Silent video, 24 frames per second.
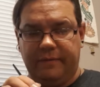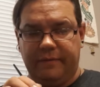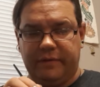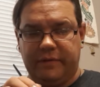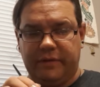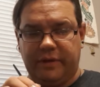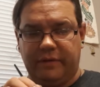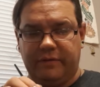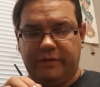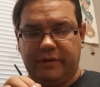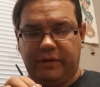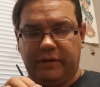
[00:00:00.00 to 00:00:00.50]

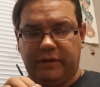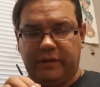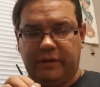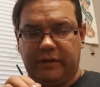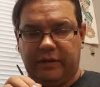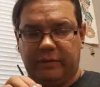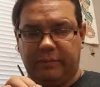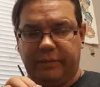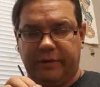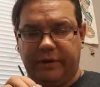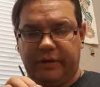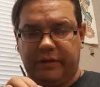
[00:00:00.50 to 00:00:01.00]
you a
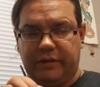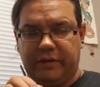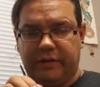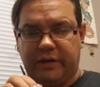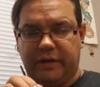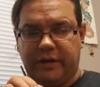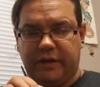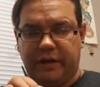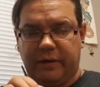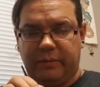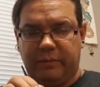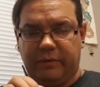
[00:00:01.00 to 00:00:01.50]
little bit of
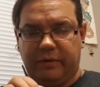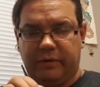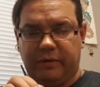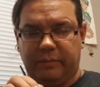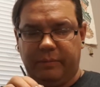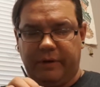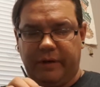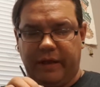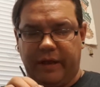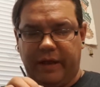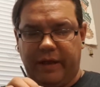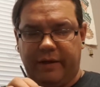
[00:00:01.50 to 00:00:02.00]
time, a little
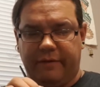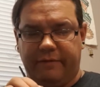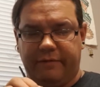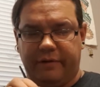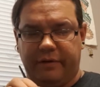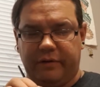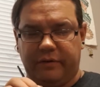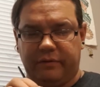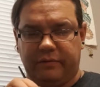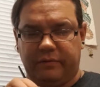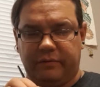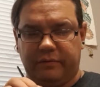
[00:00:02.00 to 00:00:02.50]
bit of
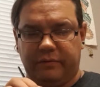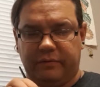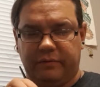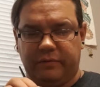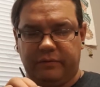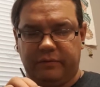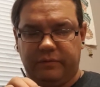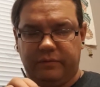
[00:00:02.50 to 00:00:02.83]
effort, and